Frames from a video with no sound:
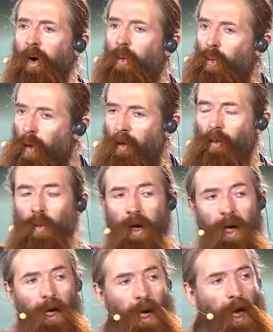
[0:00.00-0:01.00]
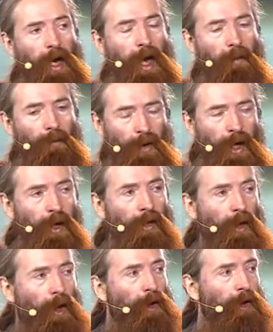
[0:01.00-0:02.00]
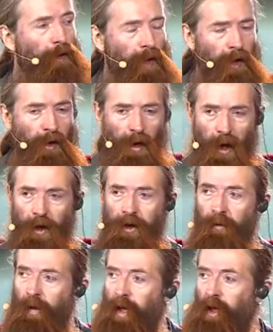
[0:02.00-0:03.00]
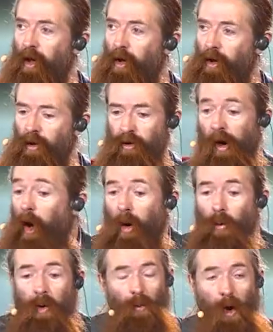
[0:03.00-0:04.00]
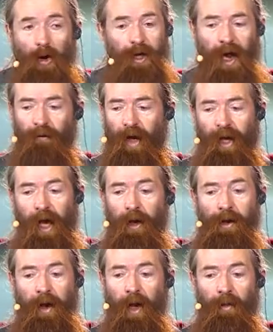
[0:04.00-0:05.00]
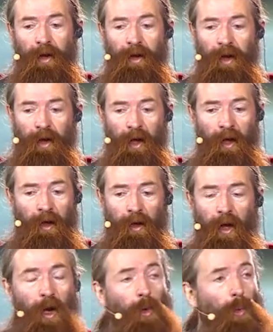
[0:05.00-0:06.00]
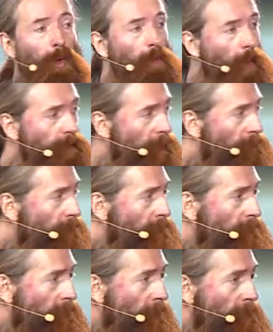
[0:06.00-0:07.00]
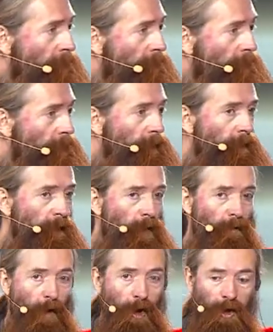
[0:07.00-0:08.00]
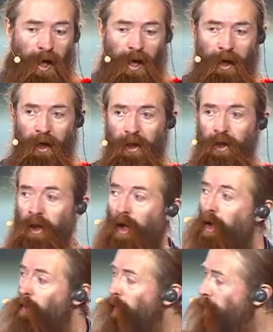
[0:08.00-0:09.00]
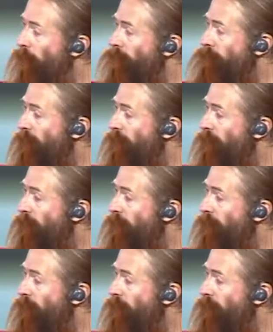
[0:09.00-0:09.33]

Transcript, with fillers: When we can bring those things under medical control, we won't have any Alzheimer's disease. We won't have any cancers of old age. We won't